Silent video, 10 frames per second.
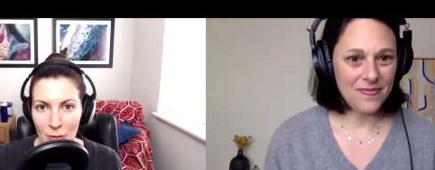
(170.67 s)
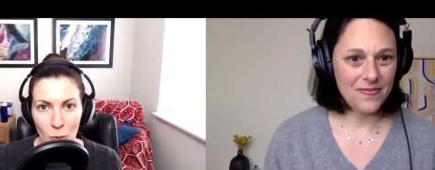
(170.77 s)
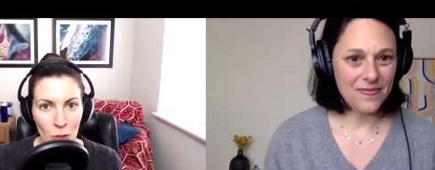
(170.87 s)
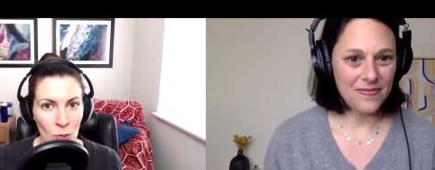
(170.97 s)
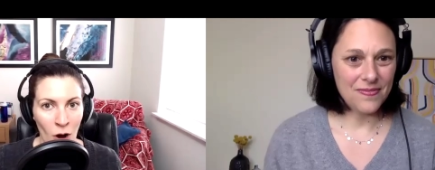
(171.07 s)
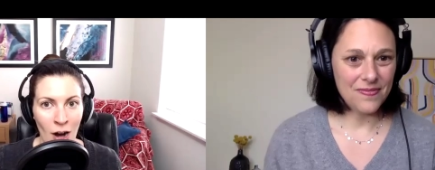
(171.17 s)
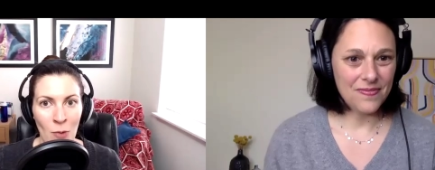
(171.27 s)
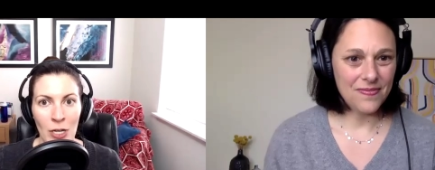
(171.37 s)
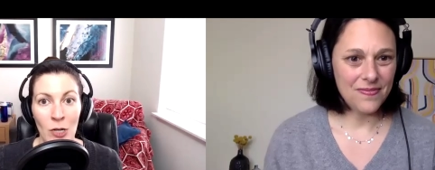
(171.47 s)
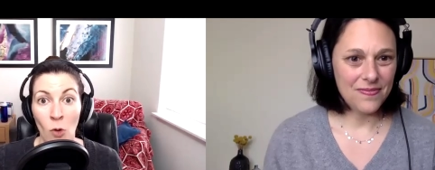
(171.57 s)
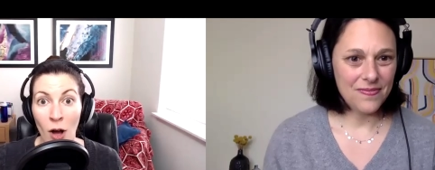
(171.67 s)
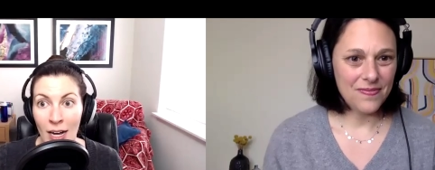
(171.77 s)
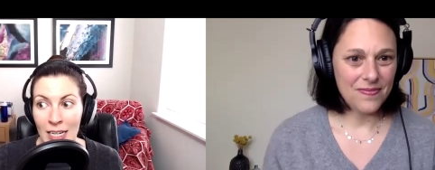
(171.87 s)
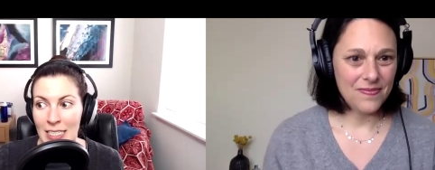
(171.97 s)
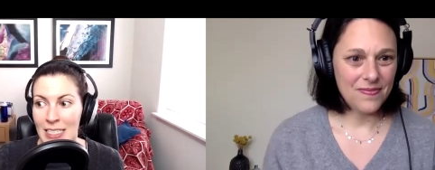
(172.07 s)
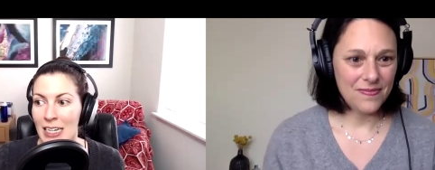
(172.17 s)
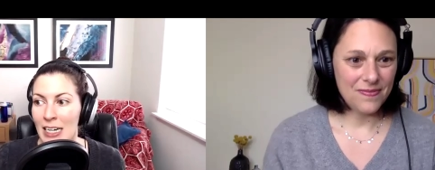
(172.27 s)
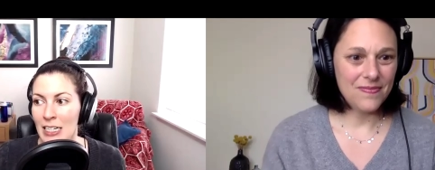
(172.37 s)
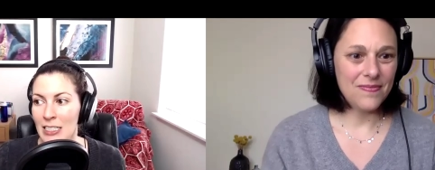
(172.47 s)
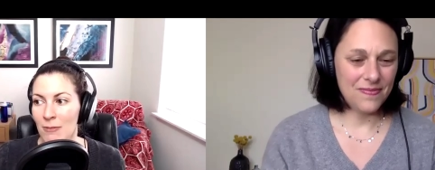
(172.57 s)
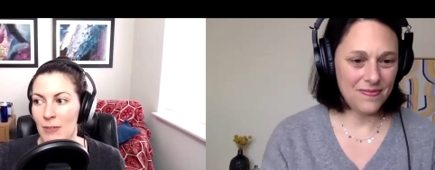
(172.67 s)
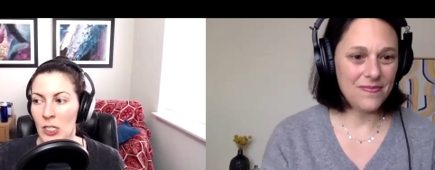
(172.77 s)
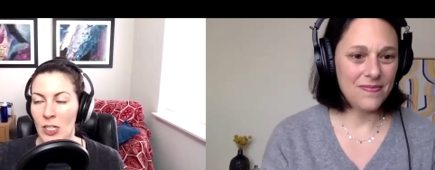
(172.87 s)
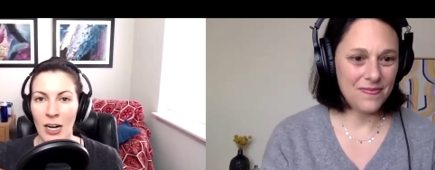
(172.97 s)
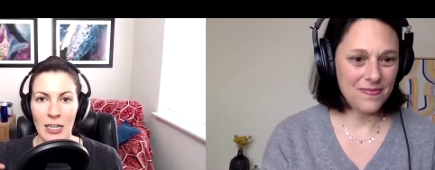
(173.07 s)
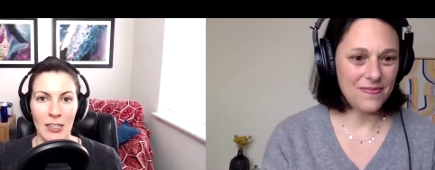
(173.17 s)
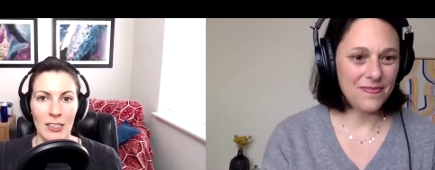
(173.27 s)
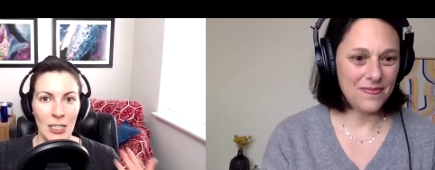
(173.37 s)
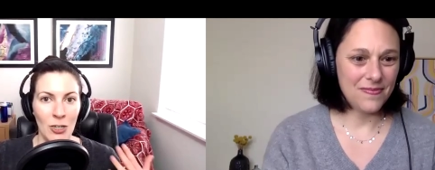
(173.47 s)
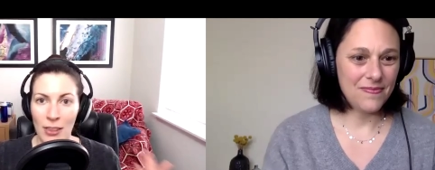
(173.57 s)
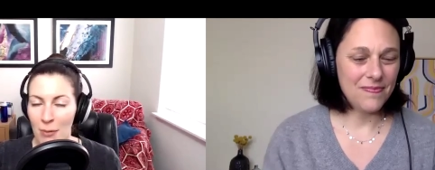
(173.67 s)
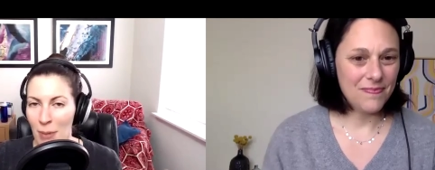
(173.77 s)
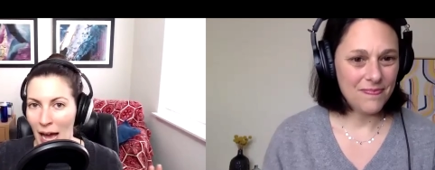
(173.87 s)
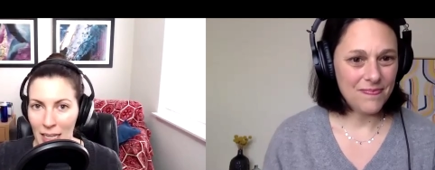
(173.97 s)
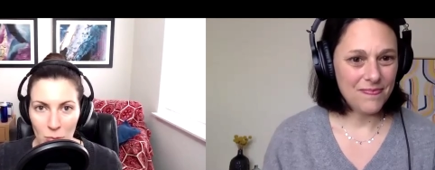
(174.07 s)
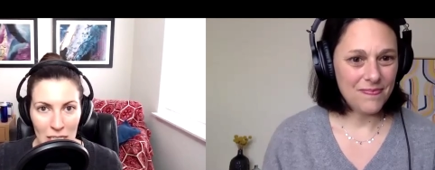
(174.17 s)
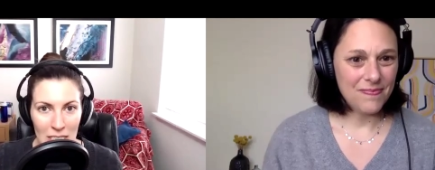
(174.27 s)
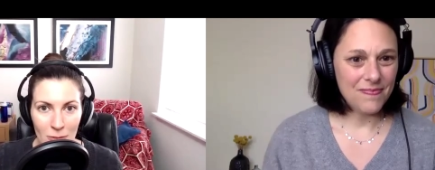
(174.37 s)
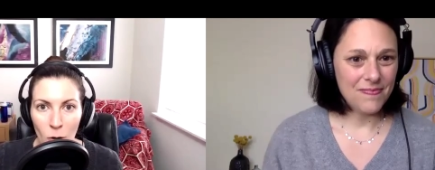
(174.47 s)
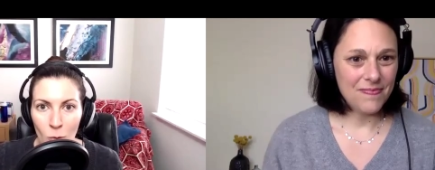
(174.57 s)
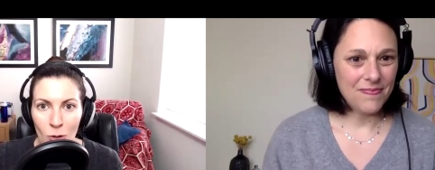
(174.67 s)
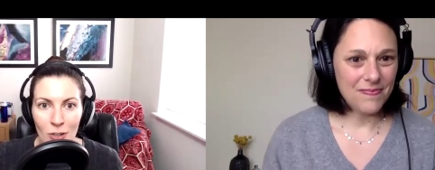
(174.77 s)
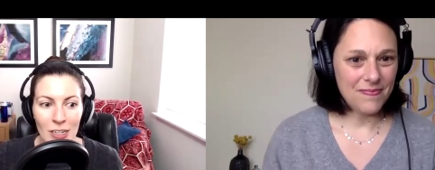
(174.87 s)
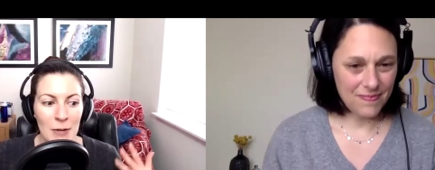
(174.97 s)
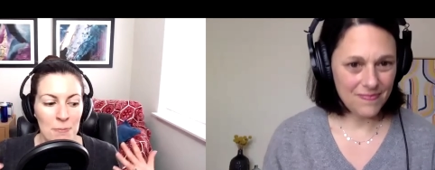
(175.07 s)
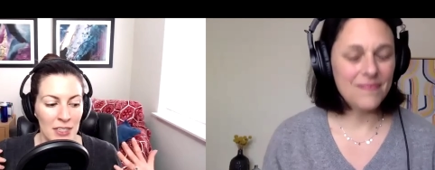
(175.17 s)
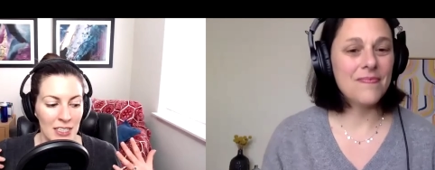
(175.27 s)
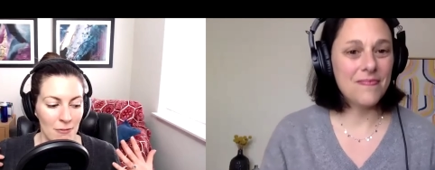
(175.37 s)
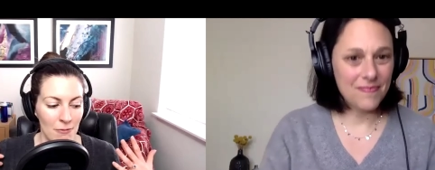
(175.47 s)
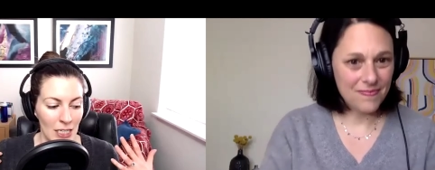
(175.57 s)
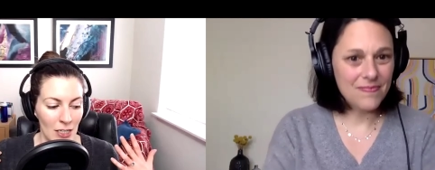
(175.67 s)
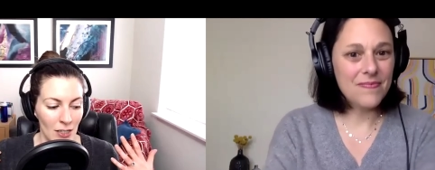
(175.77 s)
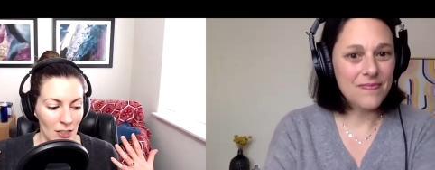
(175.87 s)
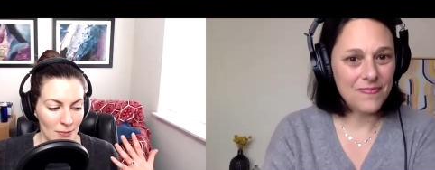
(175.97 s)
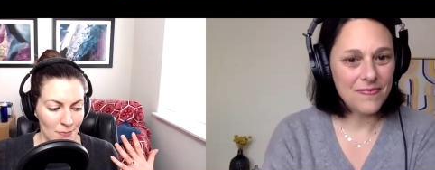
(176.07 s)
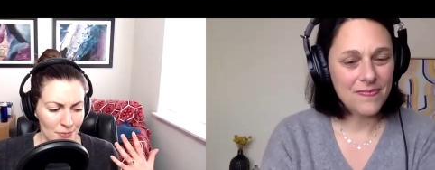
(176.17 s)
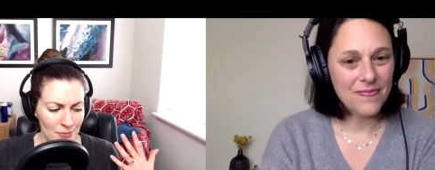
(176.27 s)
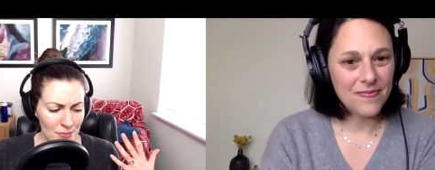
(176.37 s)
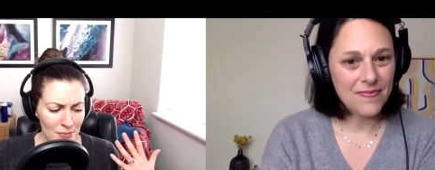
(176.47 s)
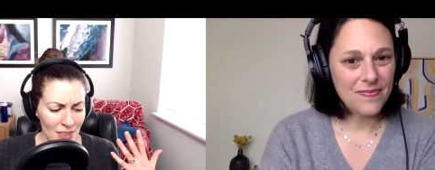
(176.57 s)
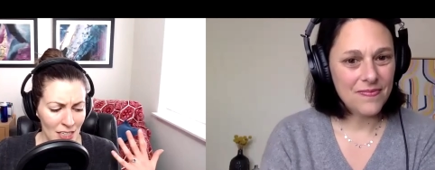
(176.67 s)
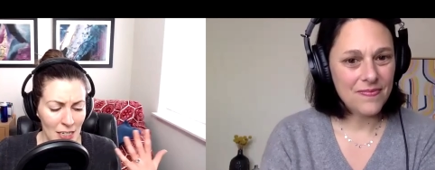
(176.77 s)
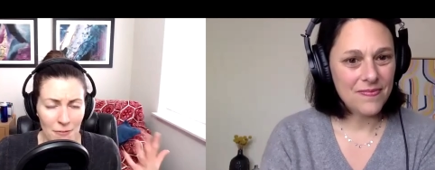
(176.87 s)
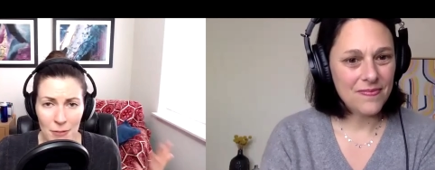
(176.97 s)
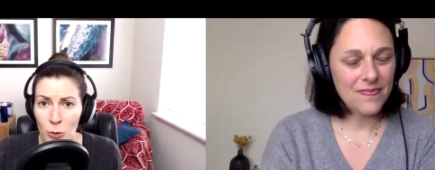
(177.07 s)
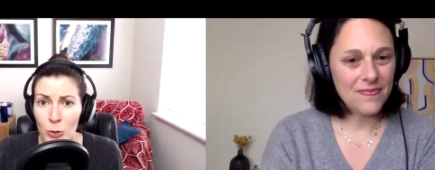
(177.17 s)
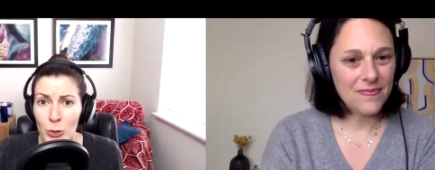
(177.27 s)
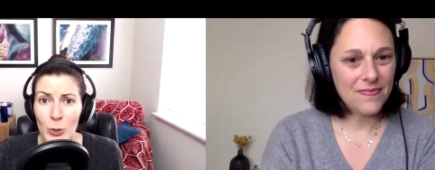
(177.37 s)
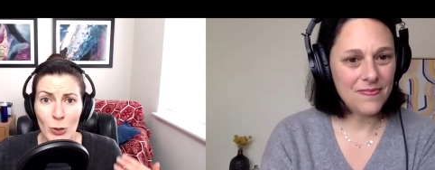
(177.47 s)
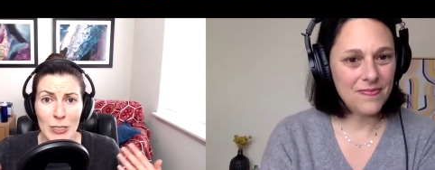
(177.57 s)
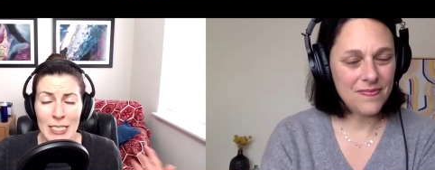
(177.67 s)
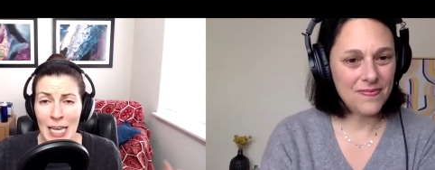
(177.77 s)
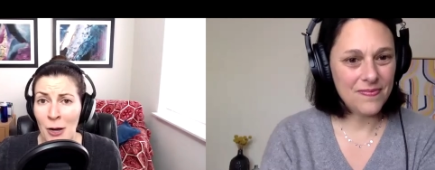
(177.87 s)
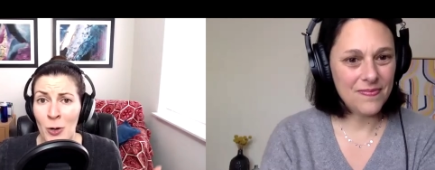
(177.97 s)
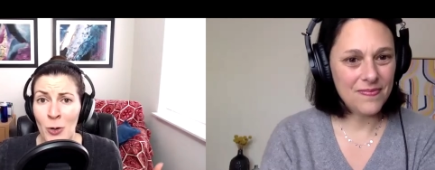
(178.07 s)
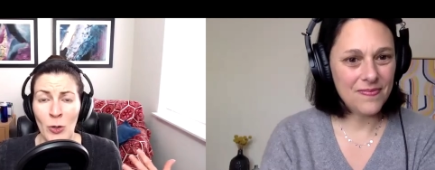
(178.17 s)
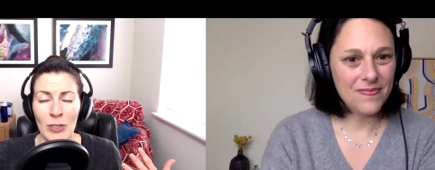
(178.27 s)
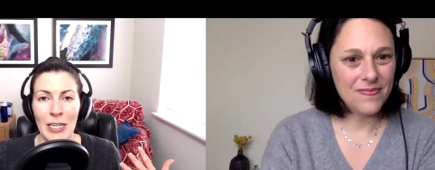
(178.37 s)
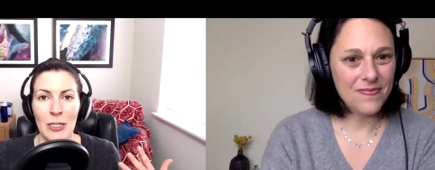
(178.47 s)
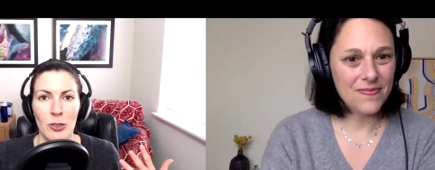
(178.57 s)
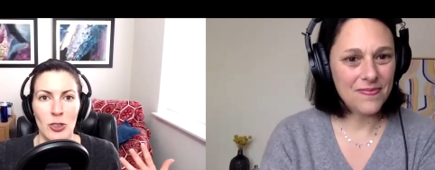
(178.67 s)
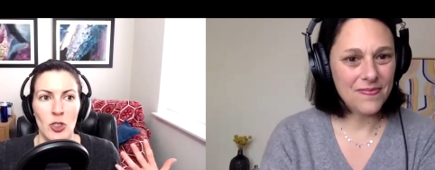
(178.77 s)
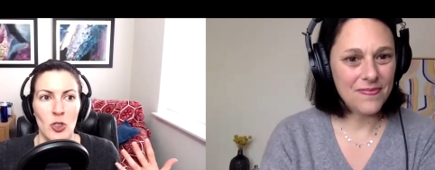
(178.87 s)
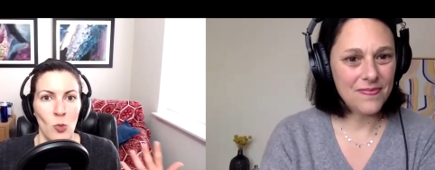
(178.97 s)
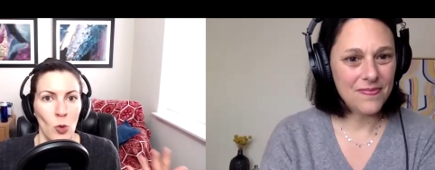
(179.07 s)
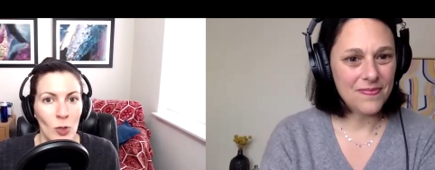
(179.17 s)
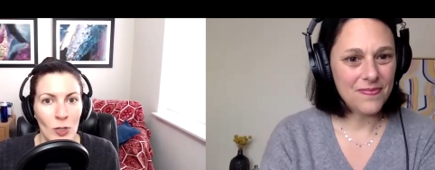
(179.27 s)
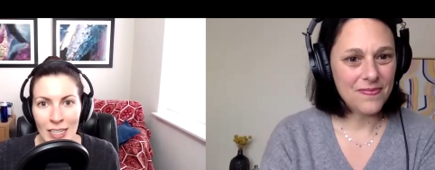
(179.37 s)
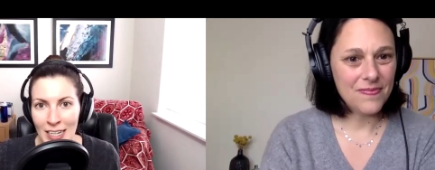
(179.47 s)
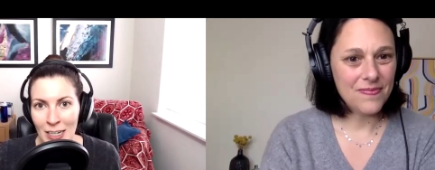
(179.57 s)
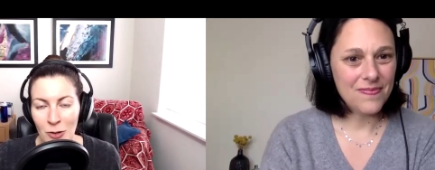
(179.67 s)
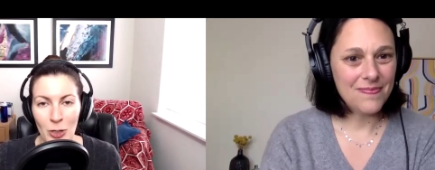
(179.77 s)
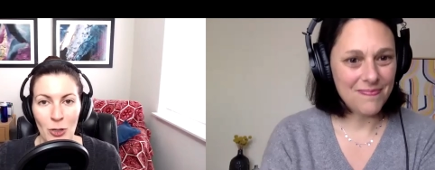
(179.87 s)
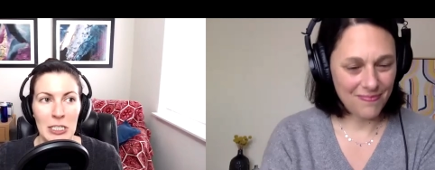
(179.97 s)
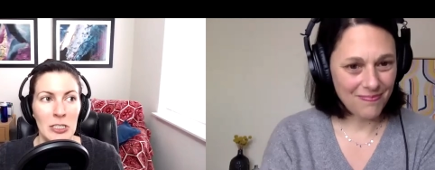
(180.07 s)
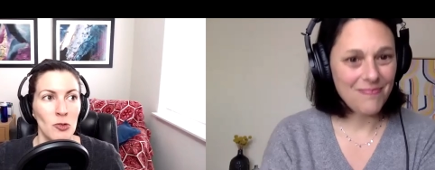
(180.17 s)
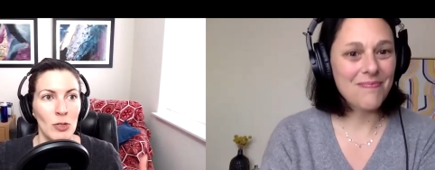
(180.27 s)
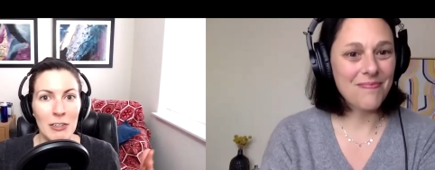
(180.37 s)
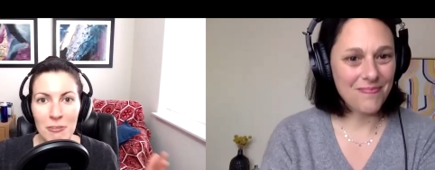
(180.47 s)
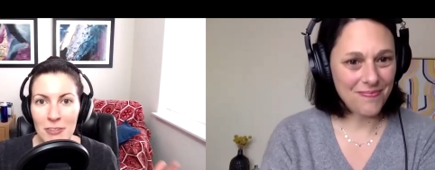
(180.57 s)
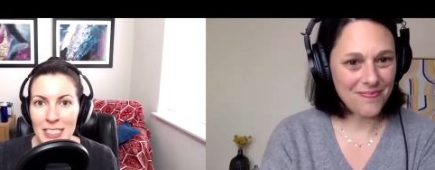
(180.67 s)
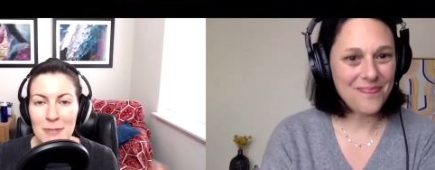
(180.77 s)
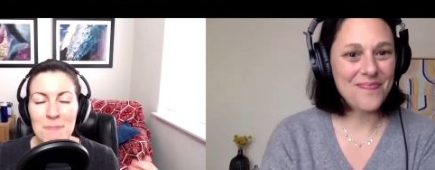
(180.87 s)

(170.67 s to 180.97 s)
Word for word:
Speaker 1: who you are and what you want, to feel unclear on the pathways forward, to feel confused or scared or like you're swirling or you're adrift.